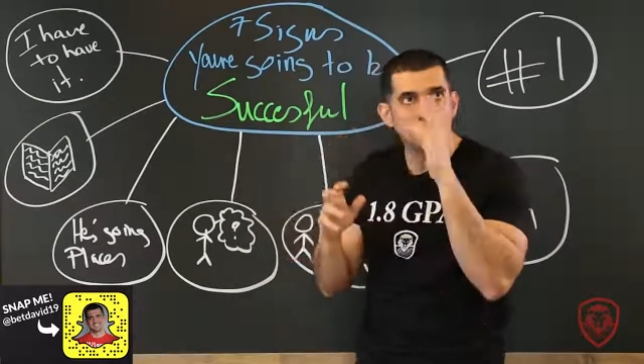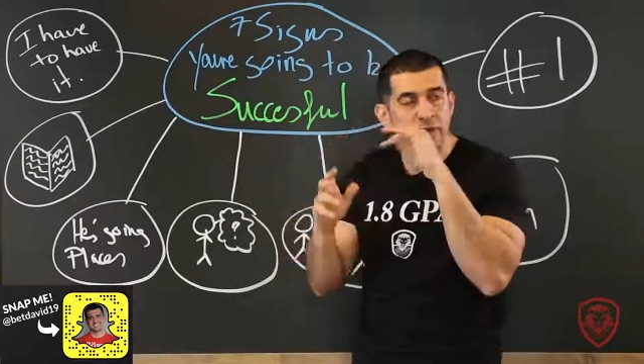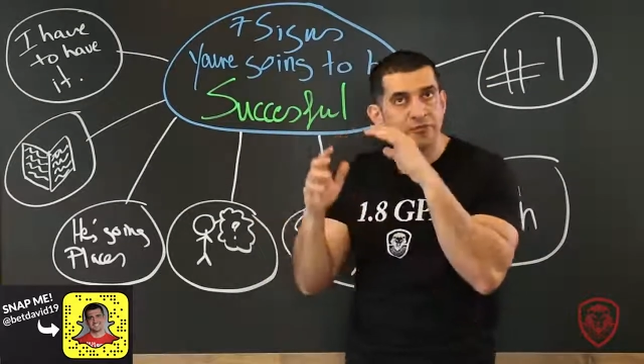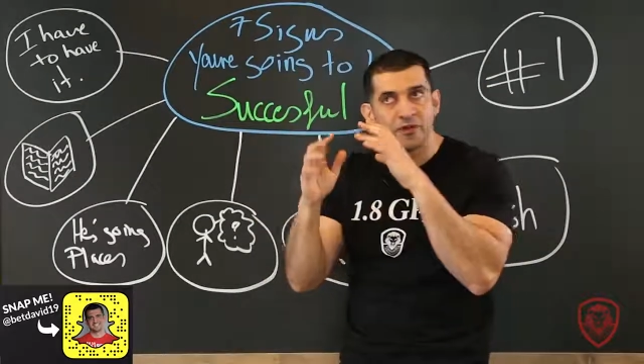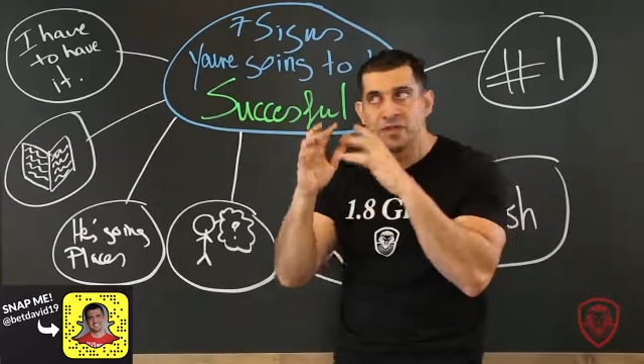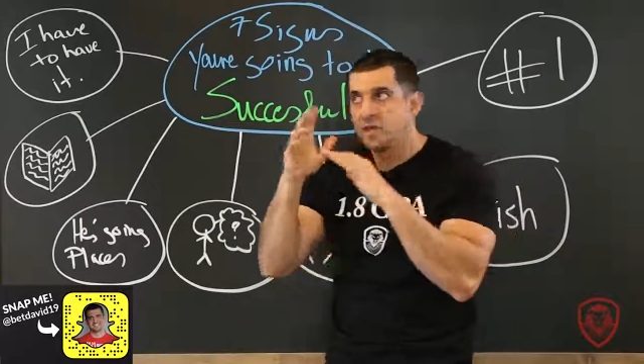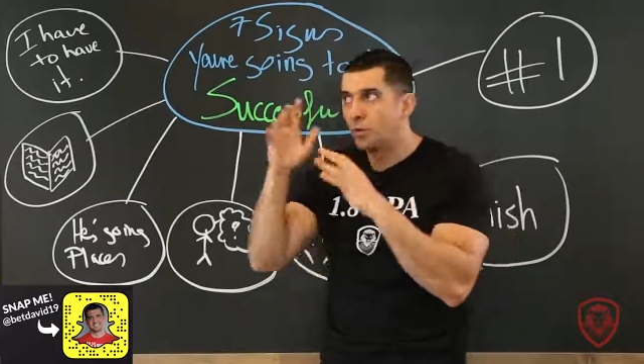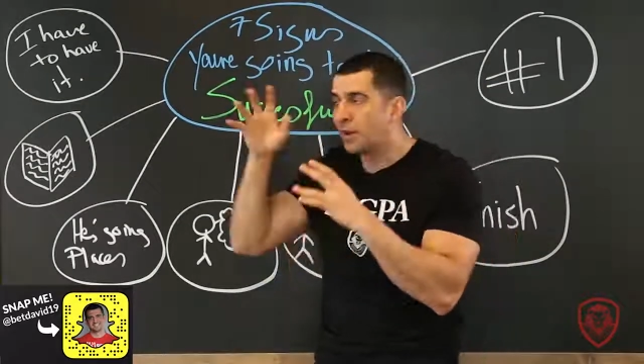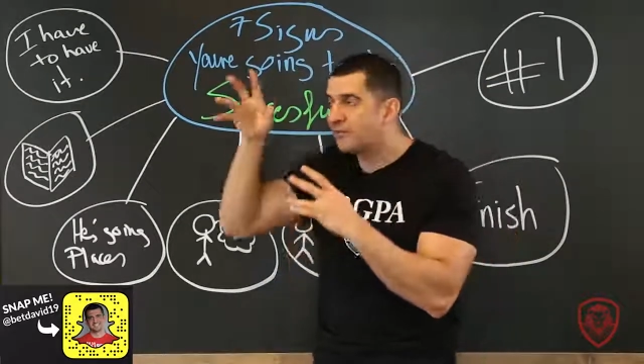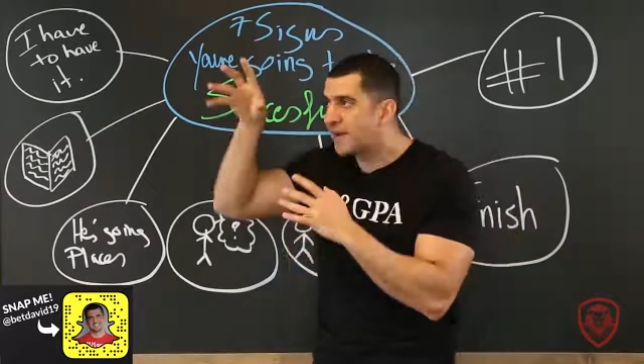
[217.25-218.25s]
And what
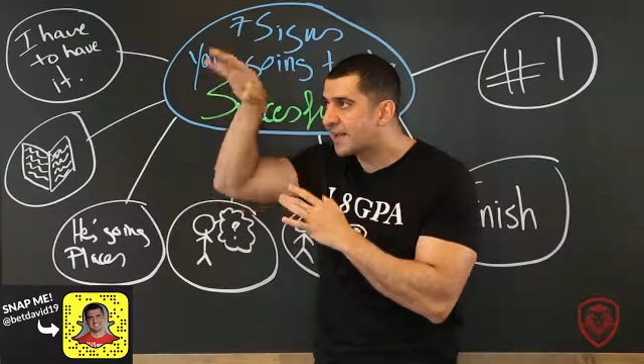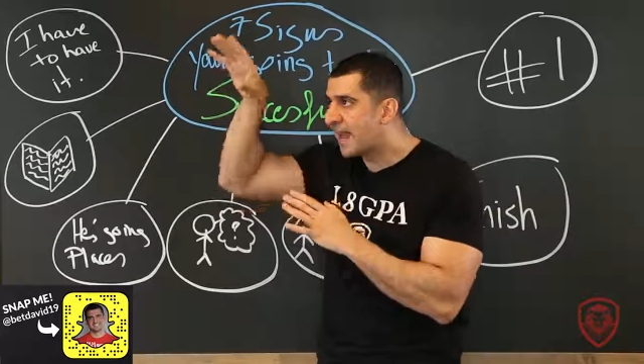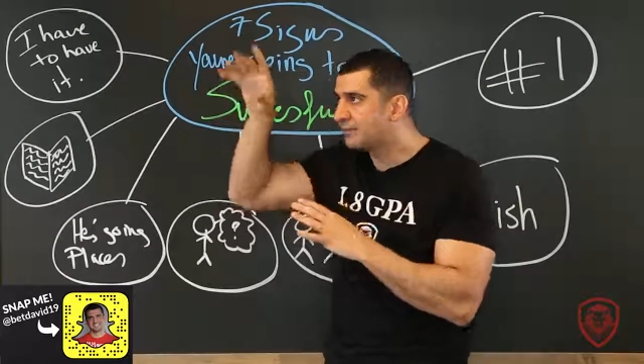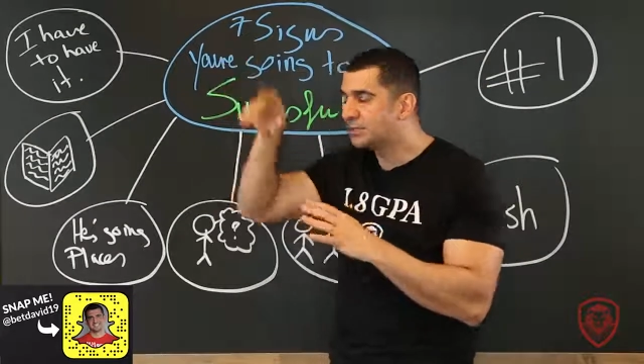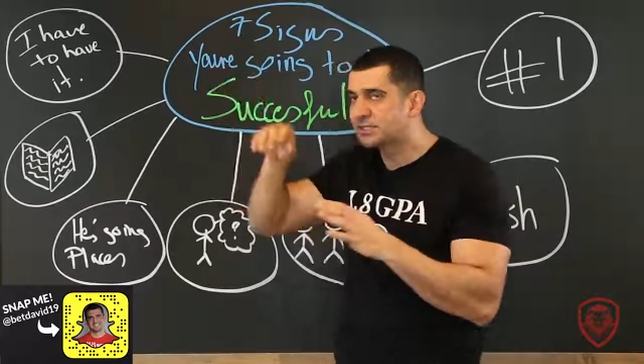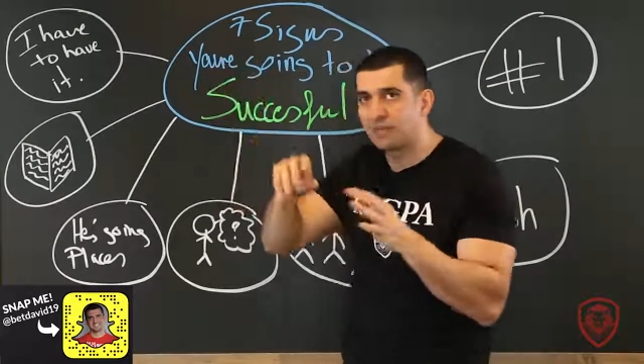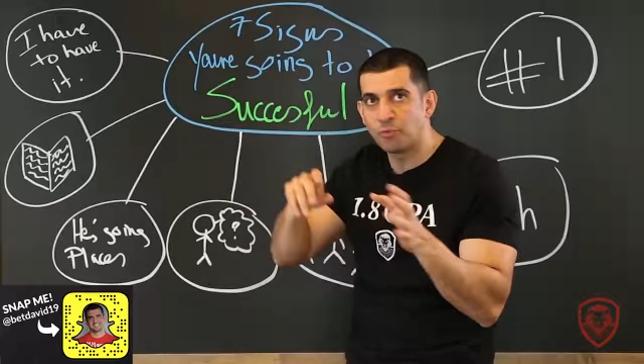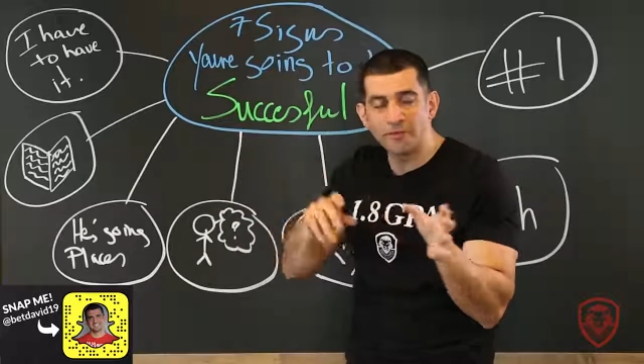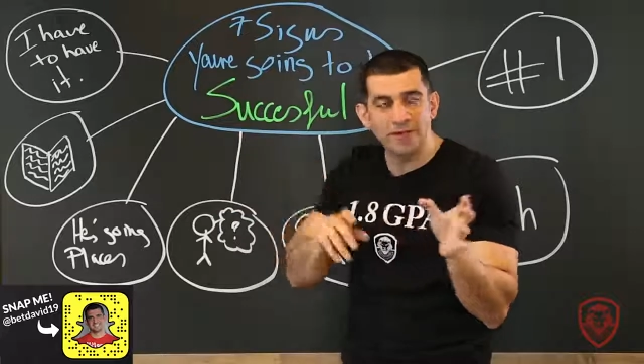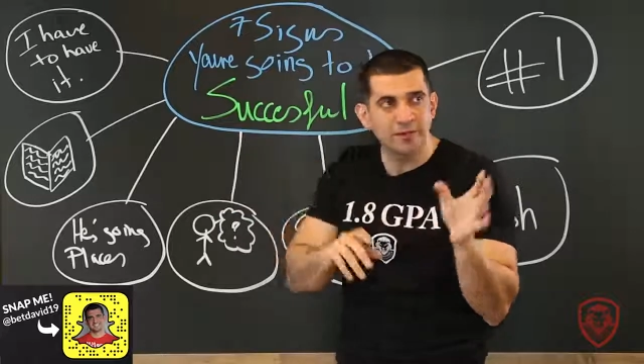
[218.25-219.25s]
if I could have this life?
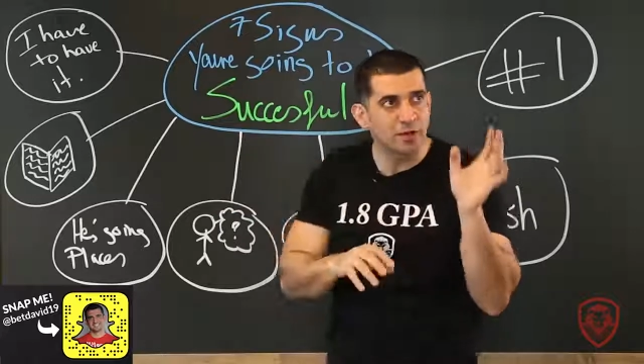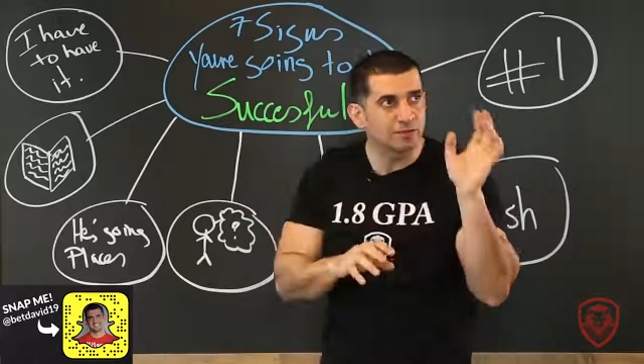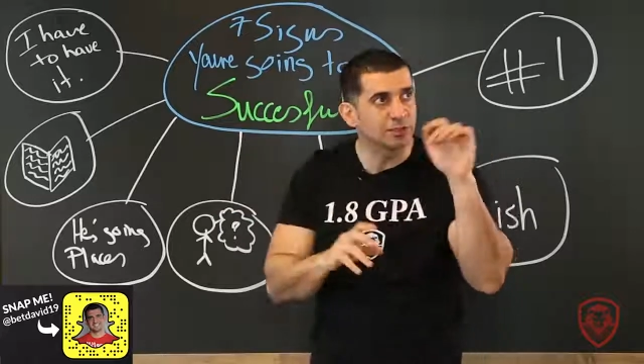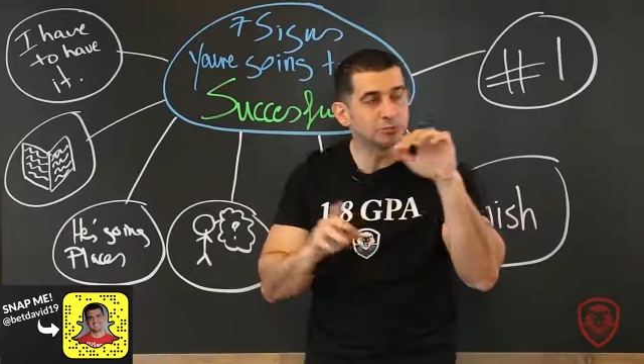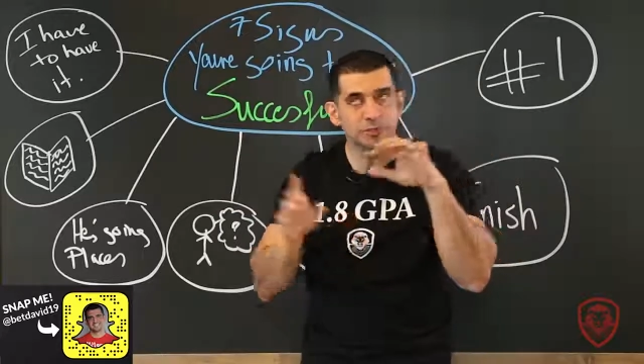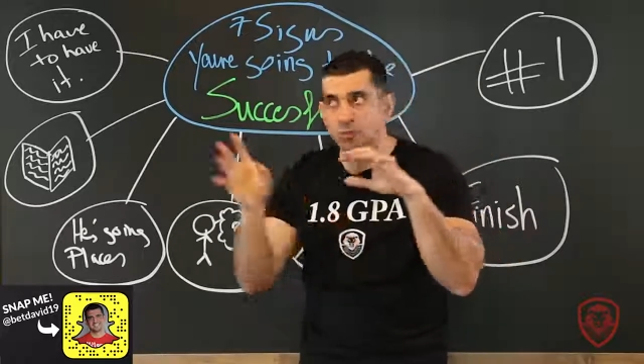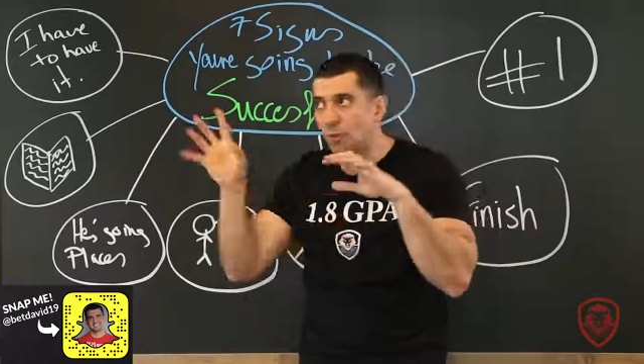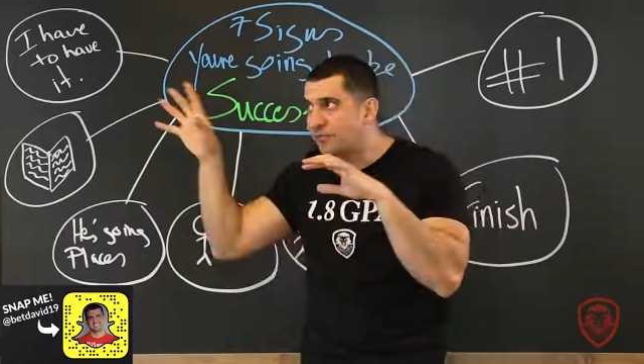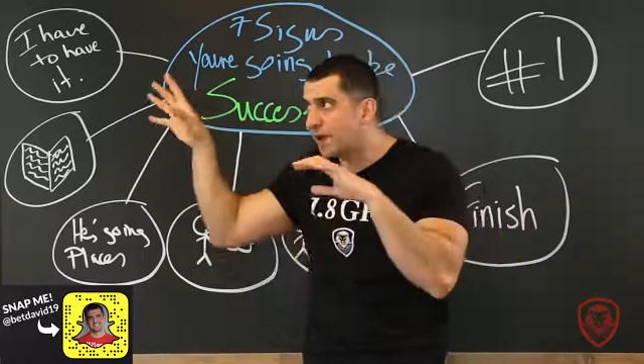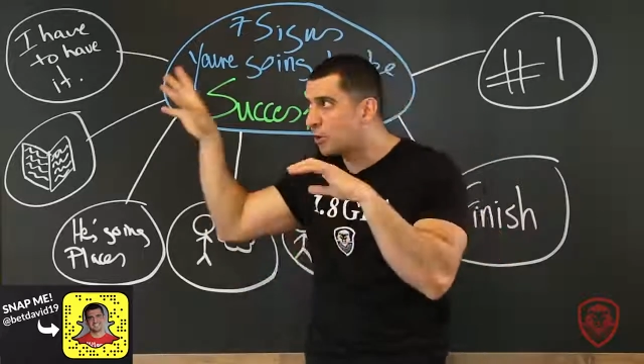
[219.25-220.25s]
What if I talk to this person?
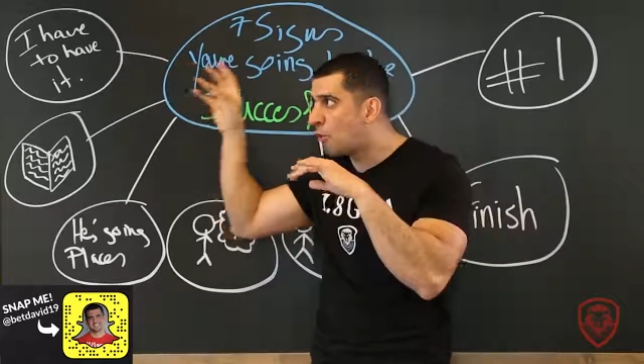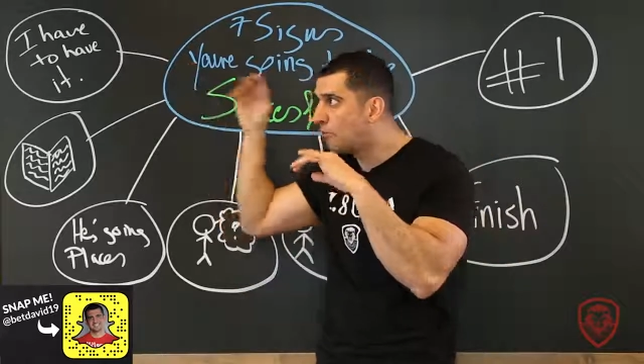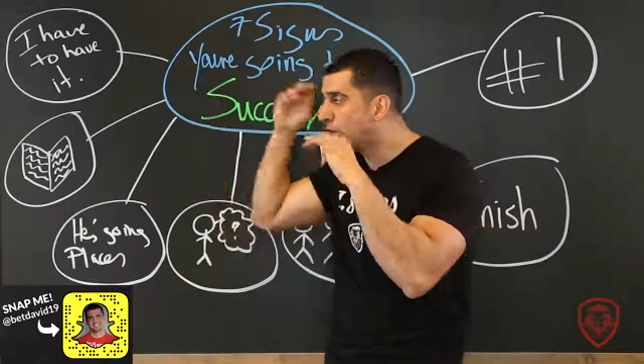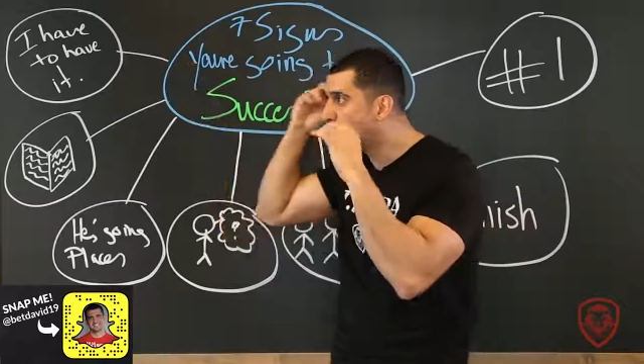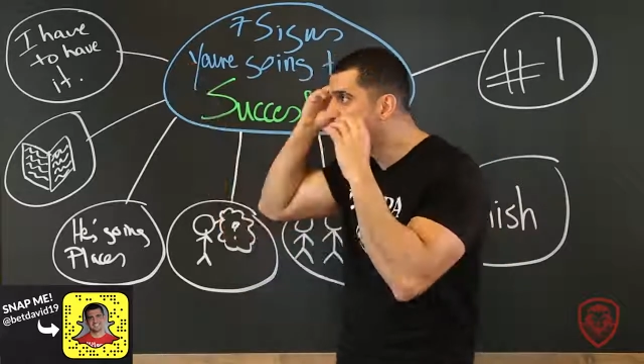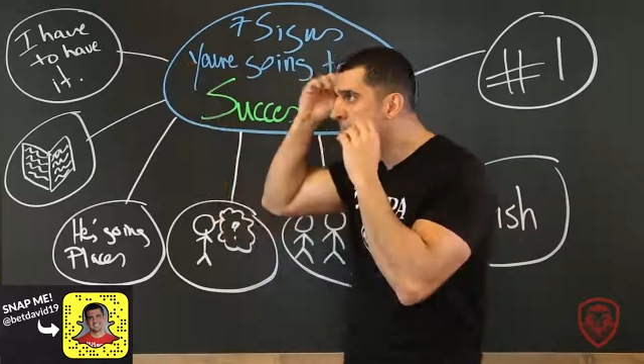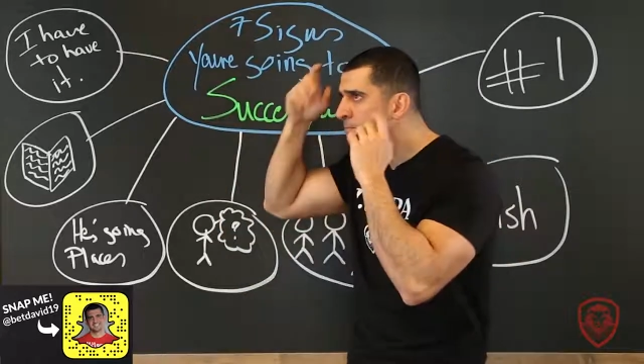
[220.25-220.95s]
What if I go over here?